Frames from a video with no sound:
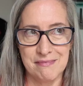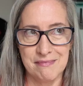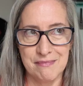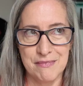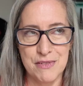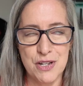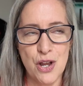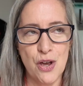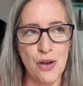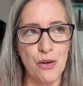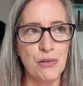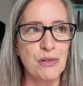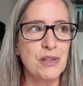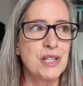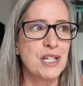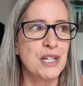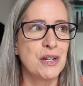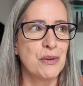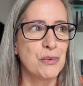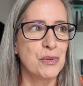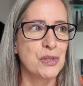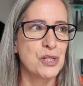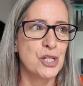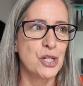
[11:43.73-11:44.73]
know that
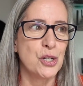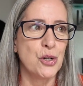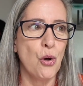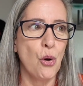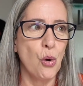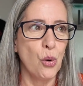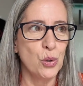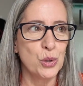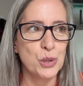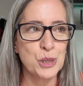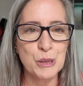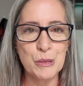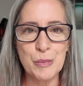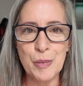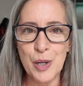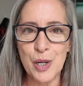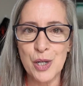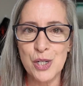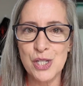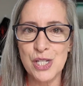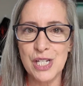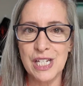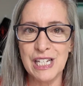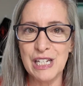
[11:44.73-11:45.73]
it was an older
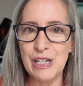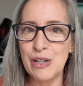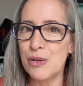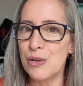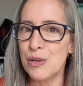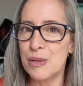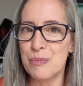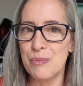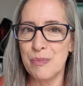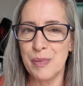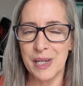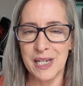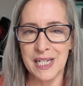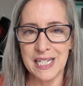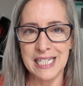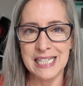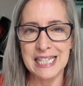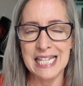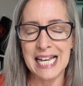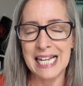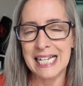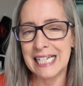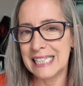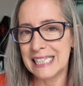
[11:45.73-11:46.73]
person who had been
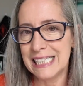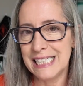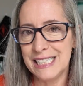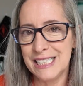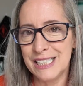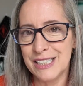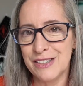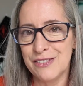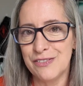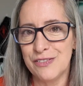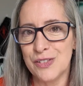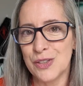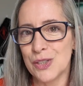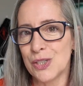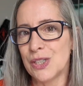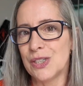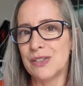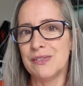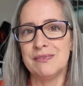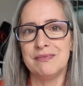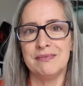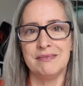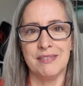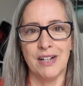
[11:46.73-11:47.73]
at that clinic
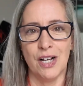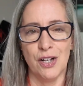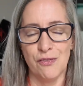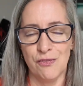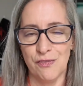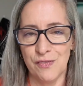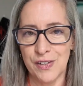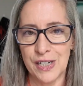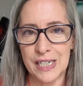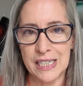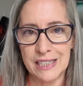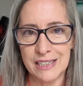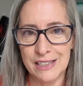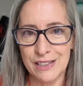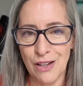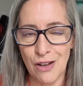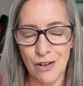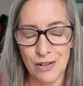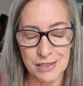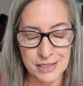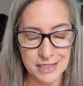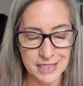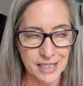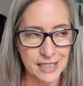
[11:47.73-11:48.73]
for a very
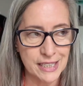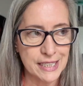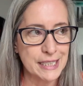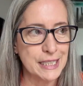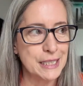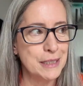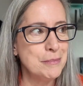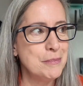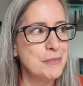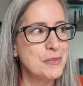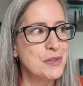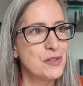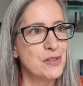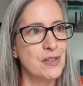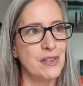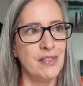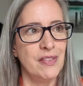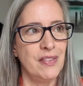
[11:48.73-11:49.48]
long time.